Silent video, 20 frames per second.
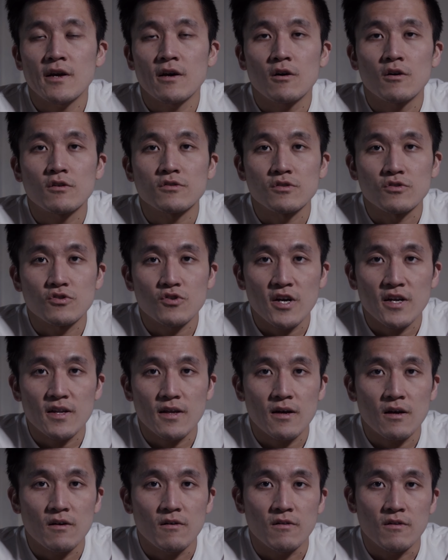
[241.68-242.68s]
I also tried
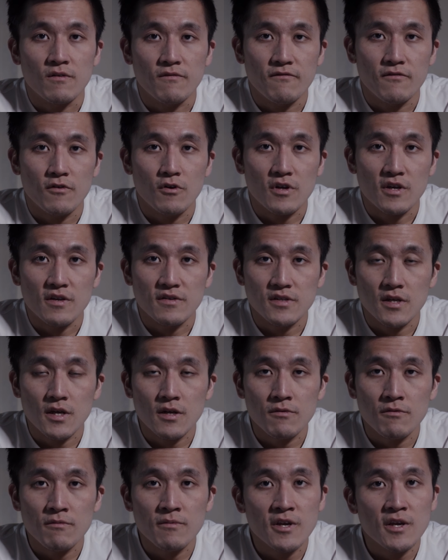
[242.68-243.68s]
it out on a foggy
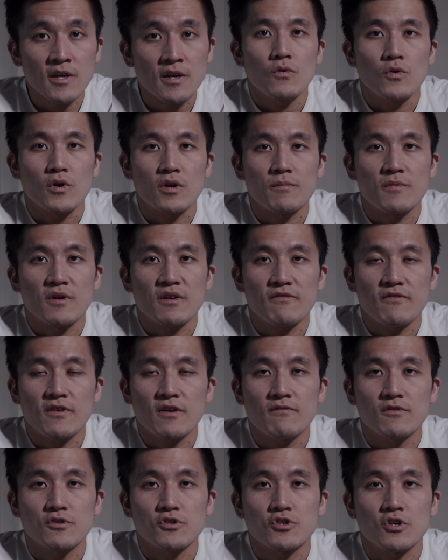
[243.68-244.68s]
scenery, one of my
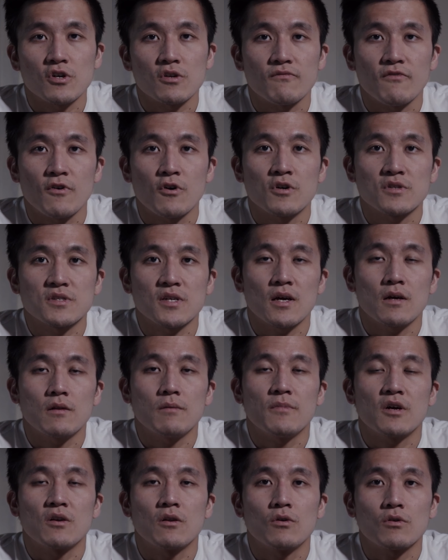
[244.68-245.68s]
favorite shots of all time
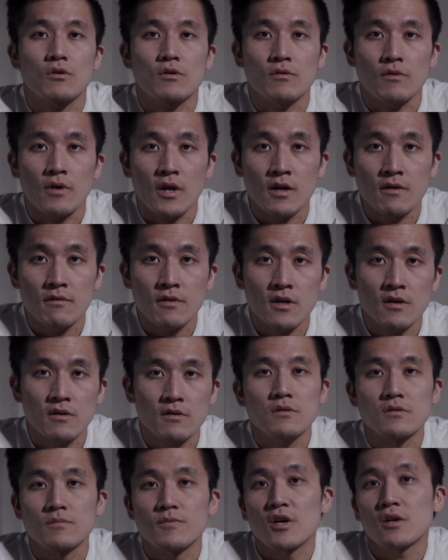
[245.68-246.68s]
in my local area.
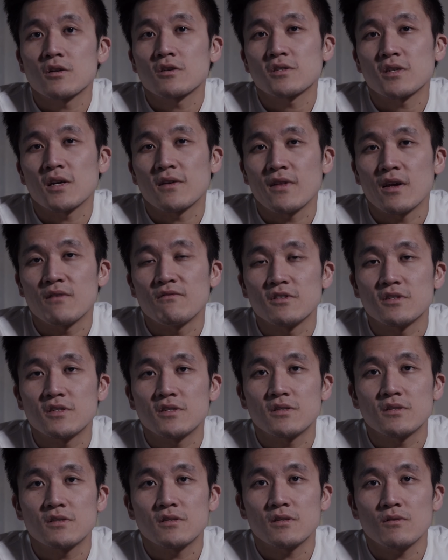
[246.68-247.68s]
To be honest, I never
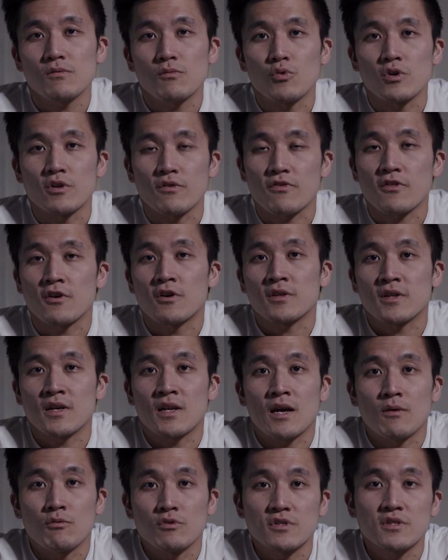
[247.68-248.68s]
would have thought
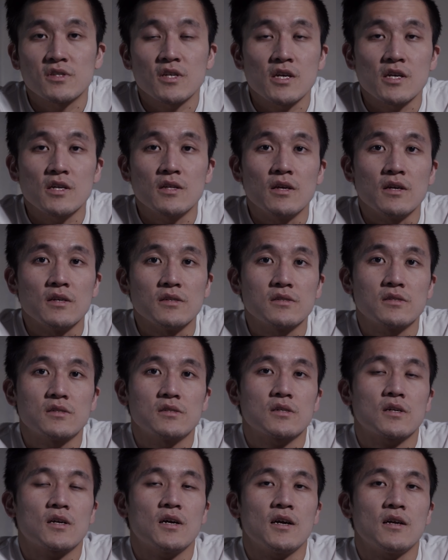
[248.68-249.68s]
that I would see this
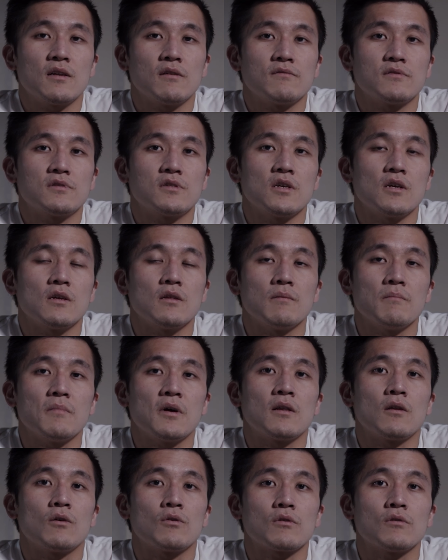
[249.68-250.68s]
kind of scene in
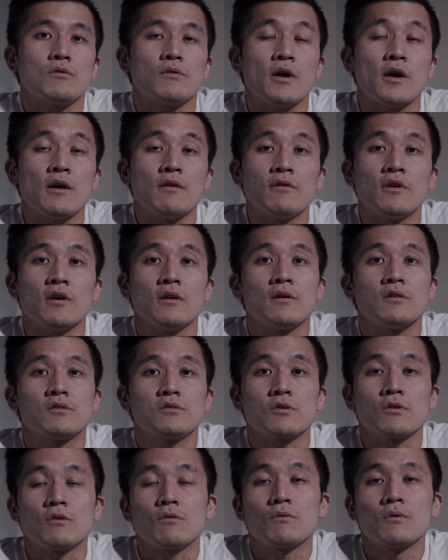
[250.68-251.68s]
my local area,
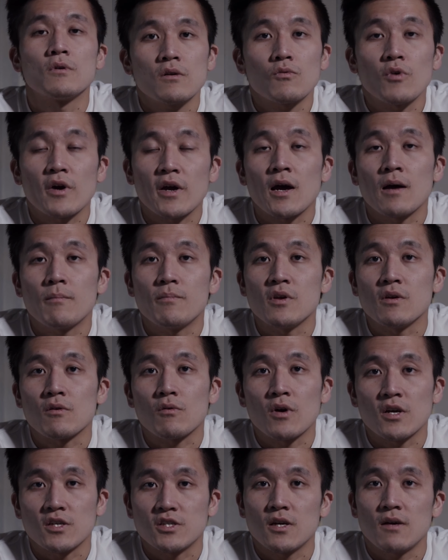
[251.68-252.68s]
so quite happy,
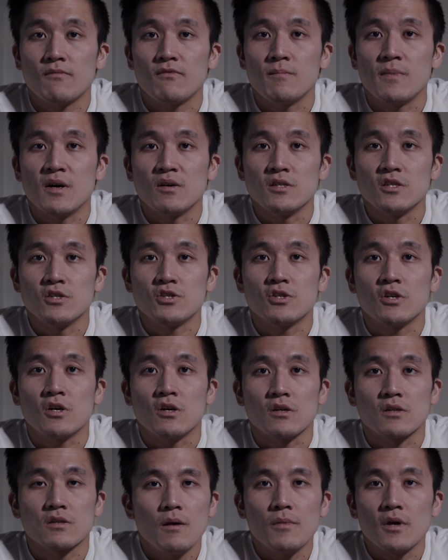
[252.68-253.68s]
quite chuffed about this shot.